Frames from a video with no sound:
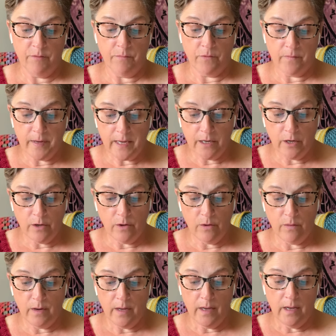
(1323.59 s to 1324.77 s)
it
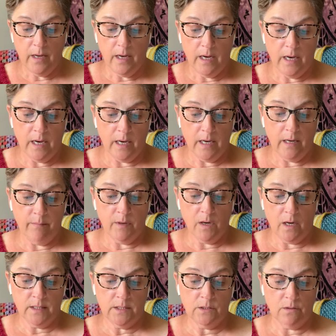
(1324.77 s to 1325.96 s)
Merino, um,
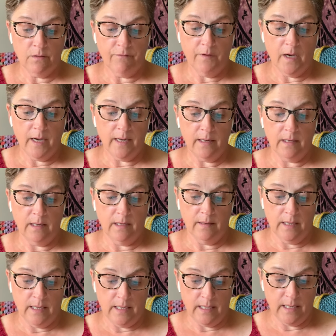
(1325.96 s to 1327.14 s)
got certified
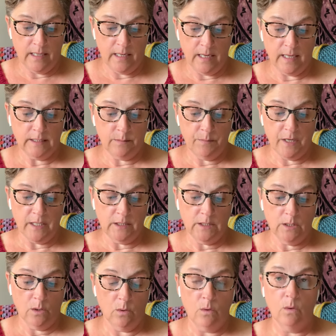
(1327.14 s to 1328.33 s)
uh, and EXP.
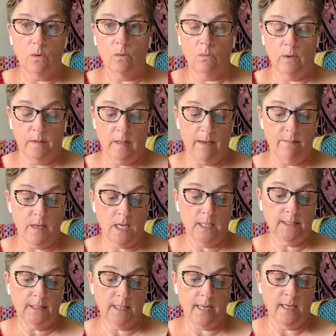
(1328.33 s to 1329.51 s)
So what that
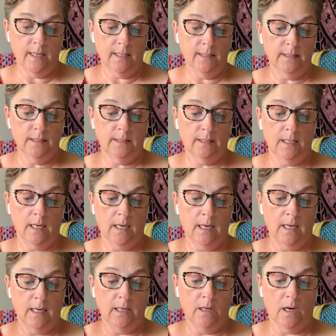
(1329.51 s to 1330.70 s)
means is
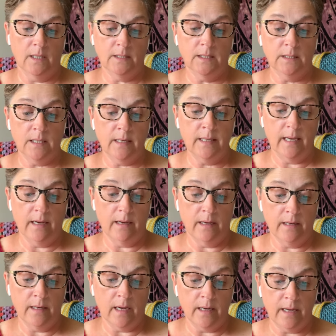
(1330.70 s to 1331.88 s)
uh, God says uh,
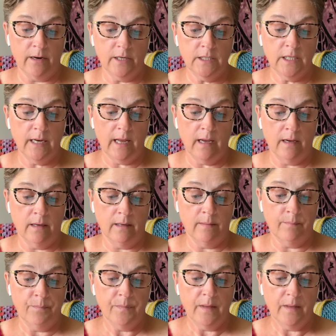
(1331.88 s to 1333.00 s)
a guarantee to um,